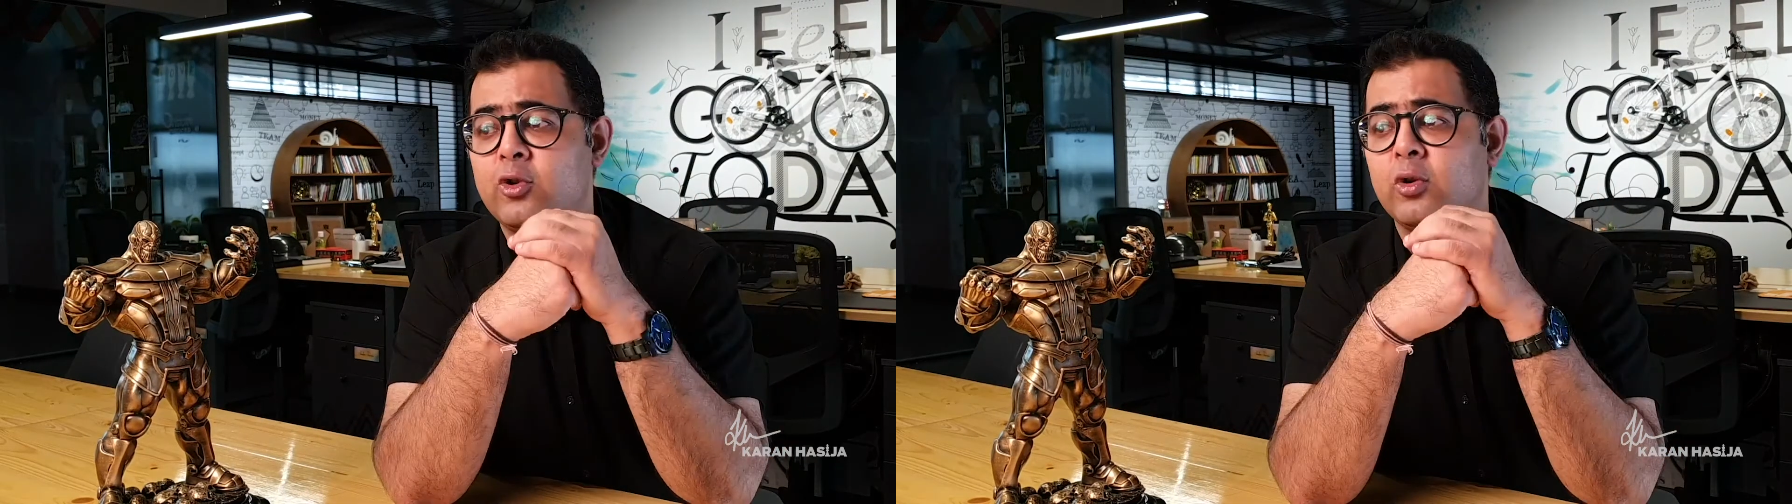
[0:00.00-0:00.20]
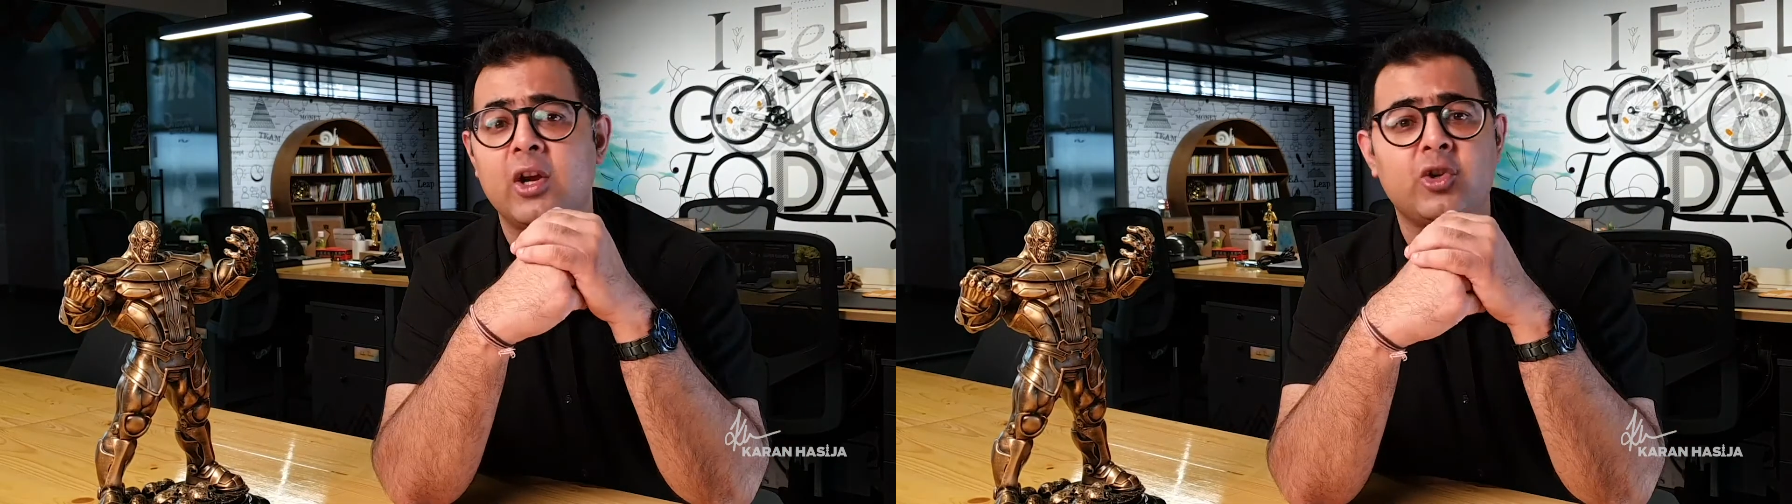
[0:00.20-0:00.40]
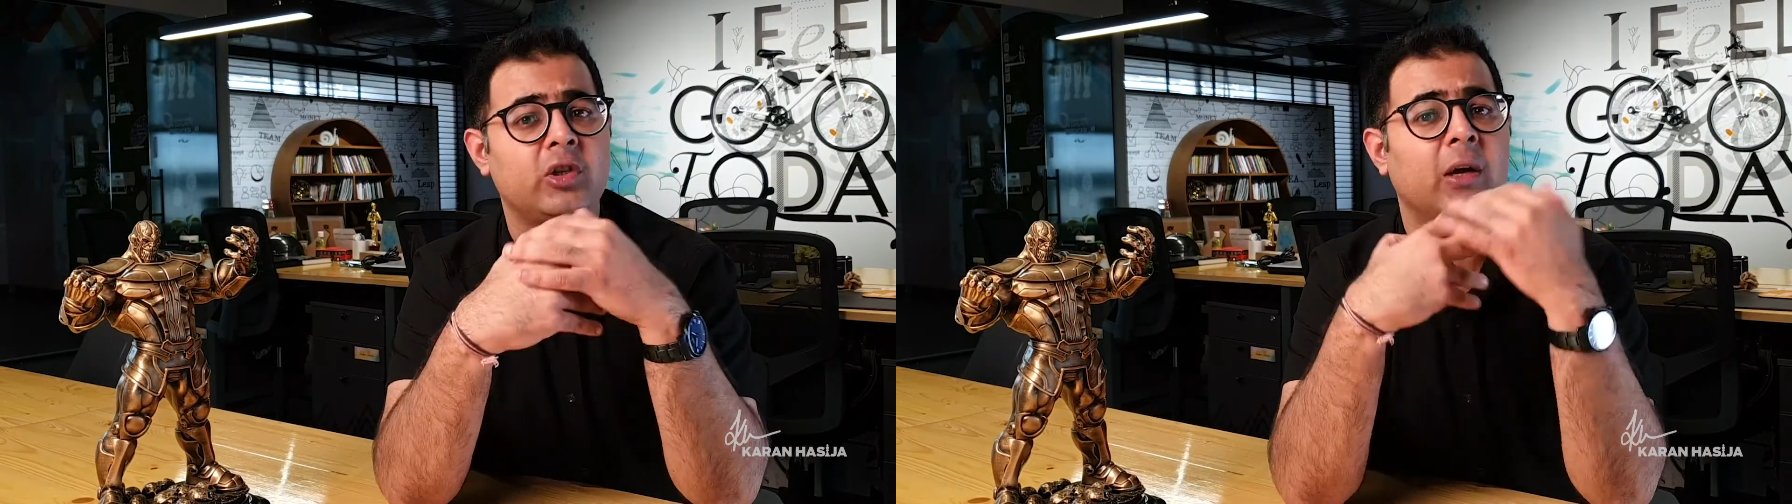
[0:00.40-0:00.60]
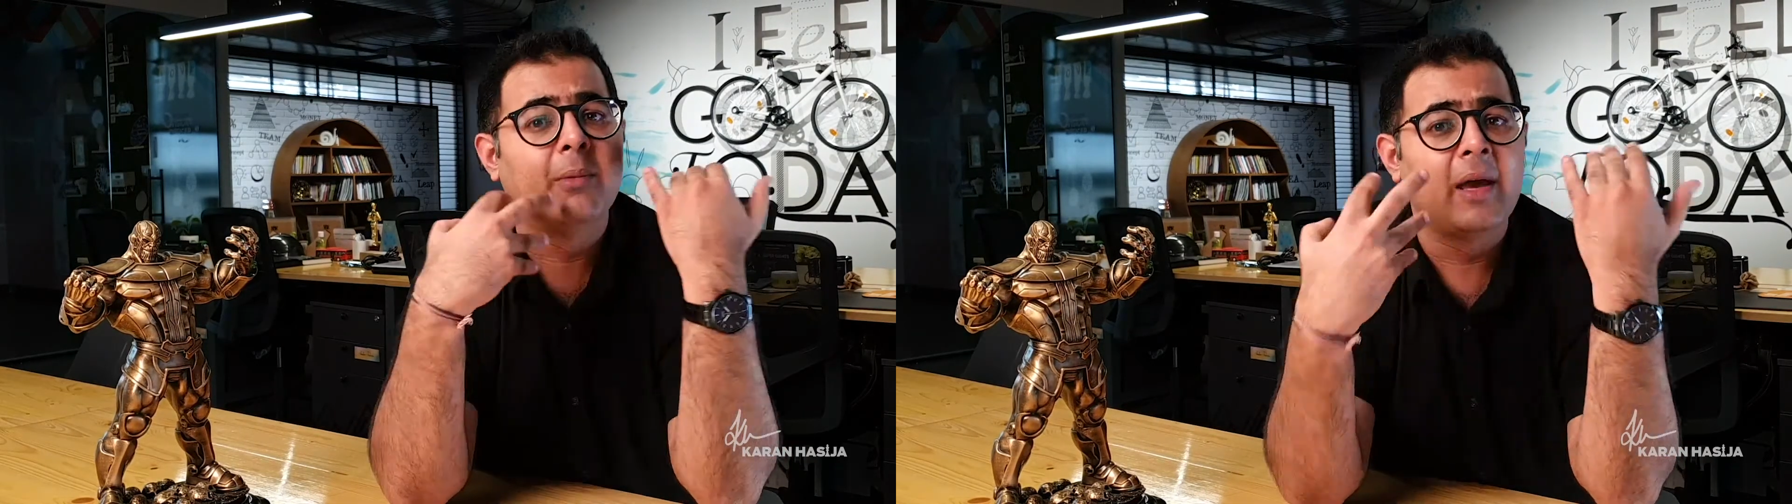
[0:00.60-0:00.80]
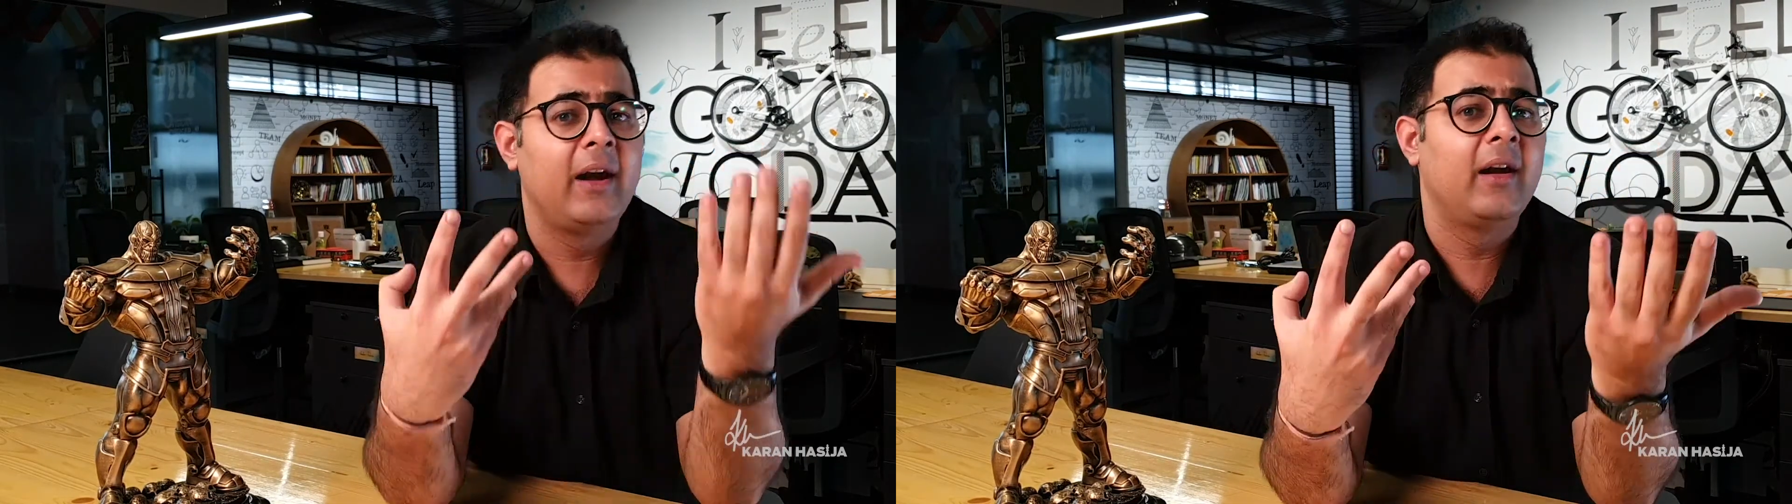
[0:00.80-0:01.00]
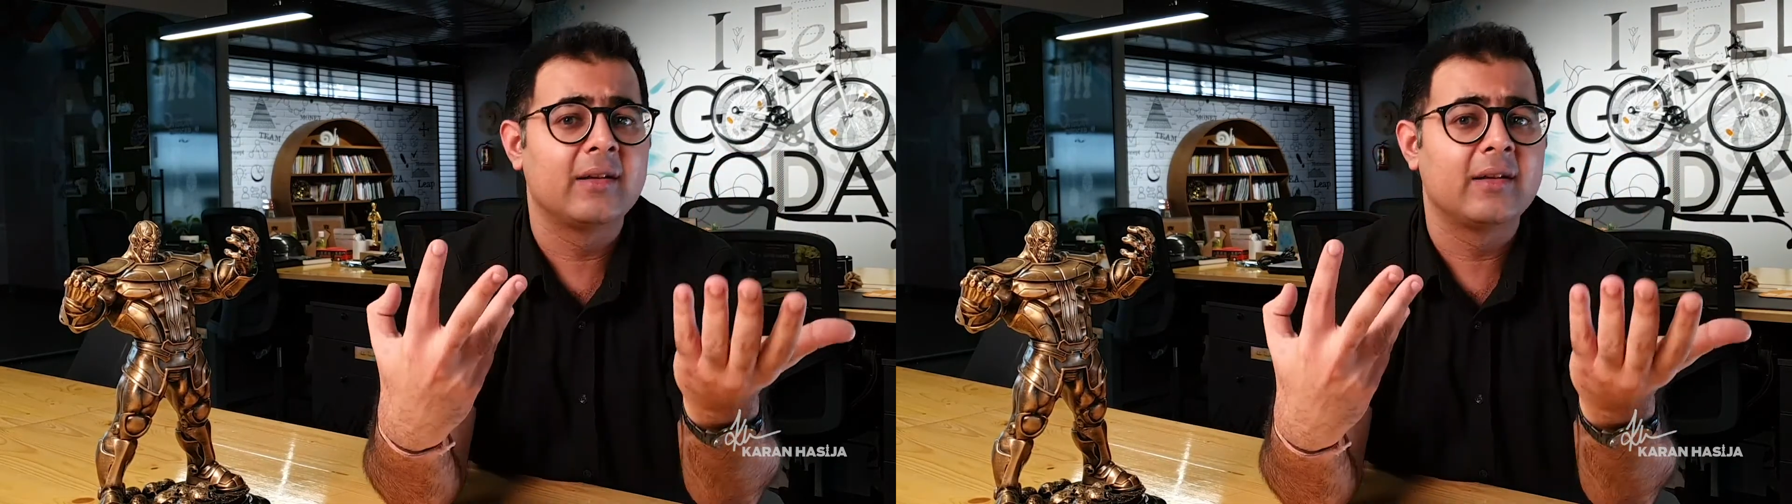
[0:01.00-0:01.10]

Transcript: education upgraded